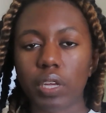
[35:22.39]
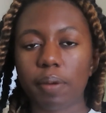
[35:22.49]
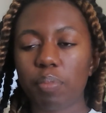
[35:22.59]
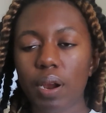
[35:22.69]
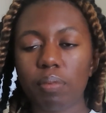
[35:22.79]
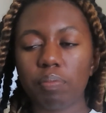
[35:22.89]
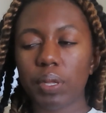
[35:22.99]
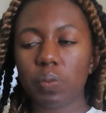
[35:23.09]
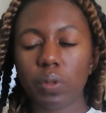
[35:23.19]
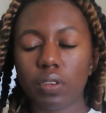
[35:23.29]
that
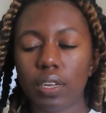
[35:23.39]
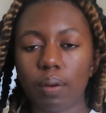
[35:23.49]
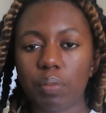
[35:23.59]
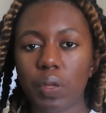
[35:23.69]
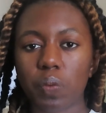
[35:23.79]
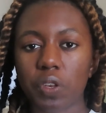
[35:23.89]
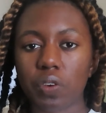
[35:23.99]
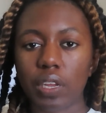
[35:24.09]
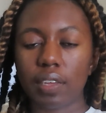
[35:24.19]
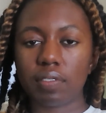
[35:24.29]
probably will not be what your
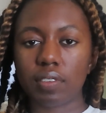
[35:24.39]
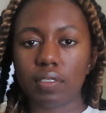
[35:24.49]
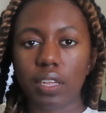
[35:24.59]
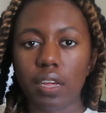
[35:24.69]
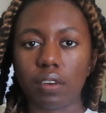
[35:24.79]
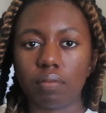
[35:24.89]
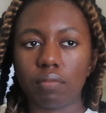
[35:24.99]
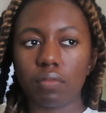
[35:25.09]
life is then.